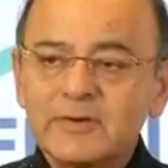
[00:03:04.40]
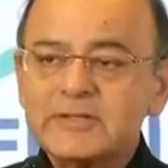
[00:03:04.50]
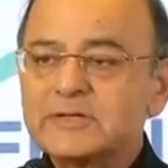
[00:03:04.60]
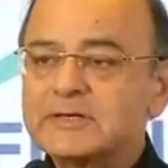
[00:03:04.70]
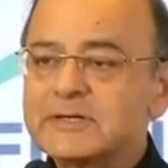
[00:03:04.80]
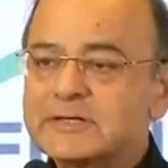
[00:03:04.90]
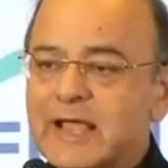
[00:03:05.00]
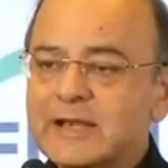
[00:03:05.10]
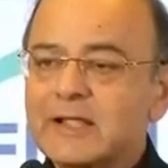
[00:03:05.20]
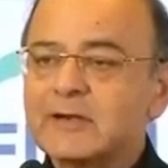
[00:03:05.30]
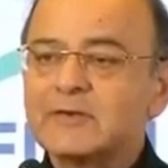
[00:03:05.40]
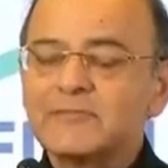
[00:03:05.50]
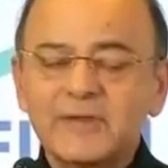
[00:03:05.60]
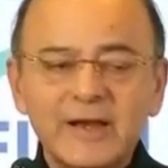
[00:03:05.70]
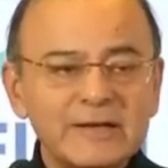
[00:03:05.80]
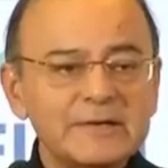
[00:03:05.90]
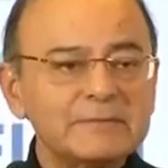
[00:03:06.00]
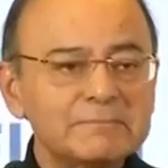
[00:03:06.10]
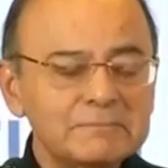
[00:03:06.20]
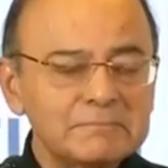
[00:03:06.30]
recent Italian
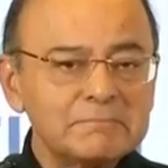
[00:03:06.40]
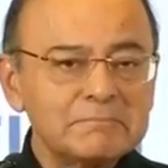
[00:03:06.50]
referendum